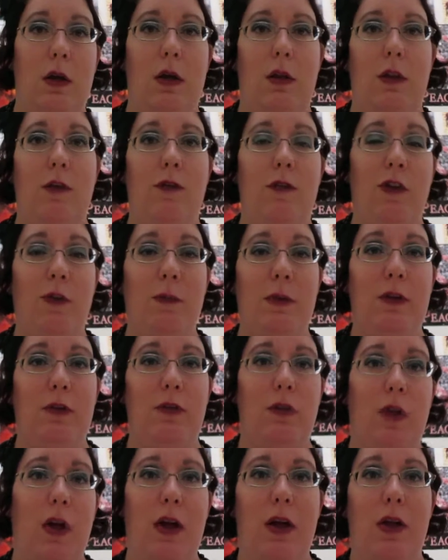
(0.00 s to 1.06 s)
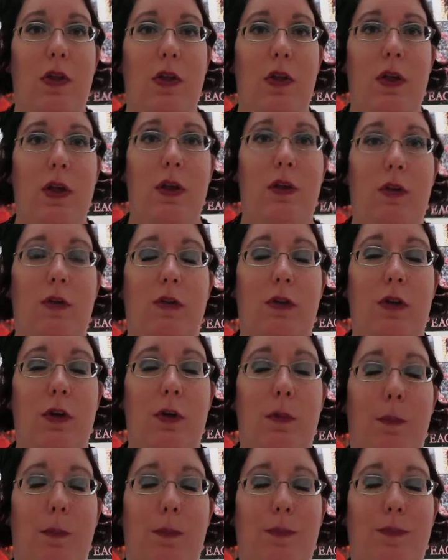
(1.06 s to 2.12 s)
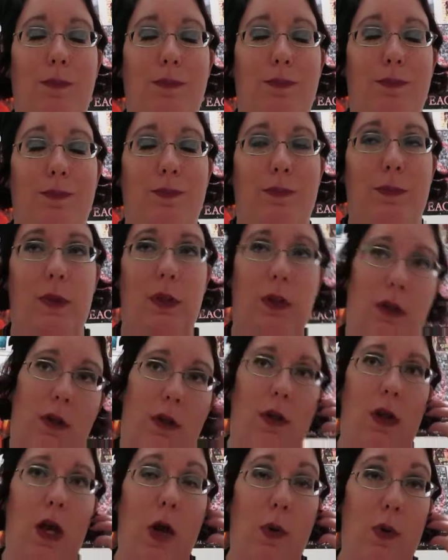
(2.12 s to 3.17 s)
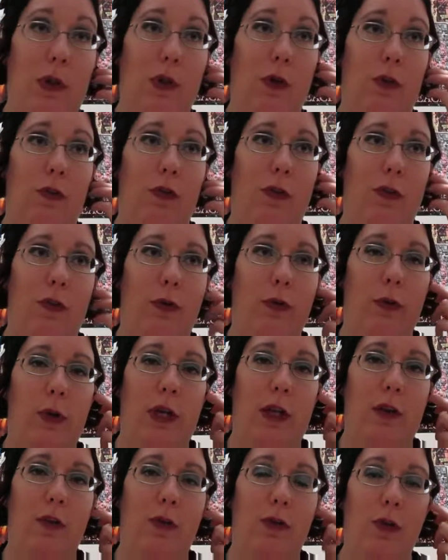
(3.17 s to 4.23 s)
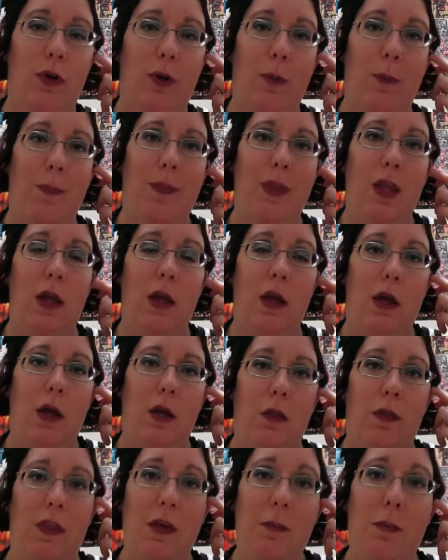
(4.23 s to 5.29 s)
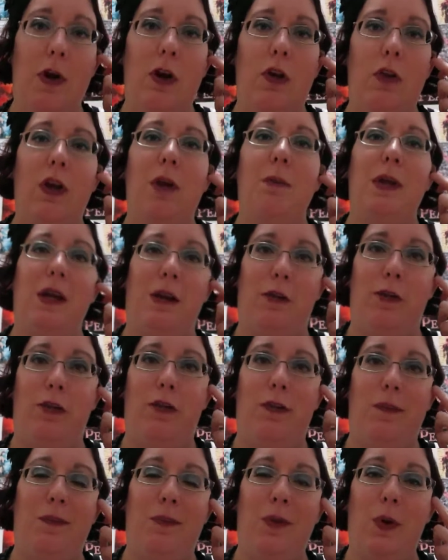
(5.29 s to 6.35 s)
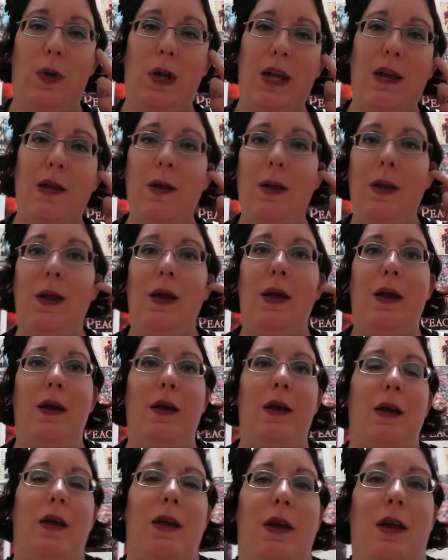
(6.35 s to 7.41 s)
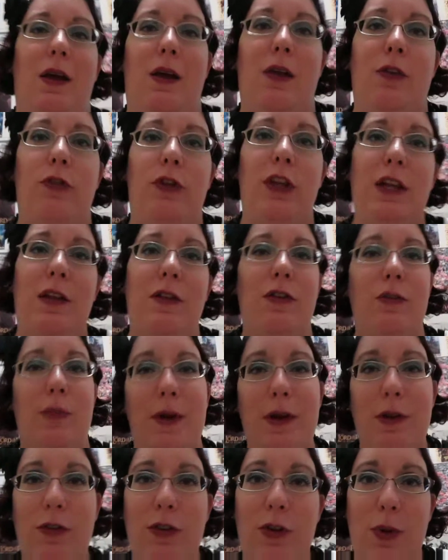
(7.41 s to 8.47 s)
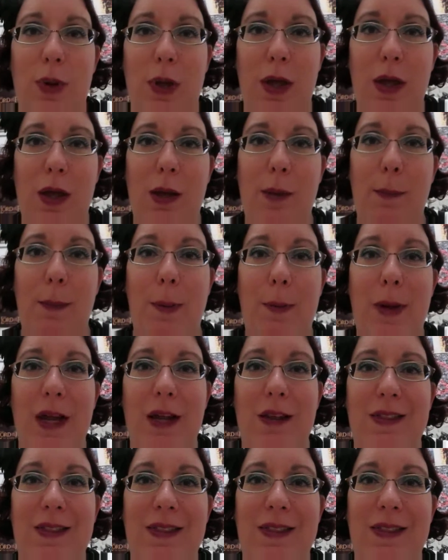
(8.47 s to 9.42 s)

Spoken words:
the filming style and how it looks on the screen. So that part will come next, okay? I'll see you in part 2. Bye-bye.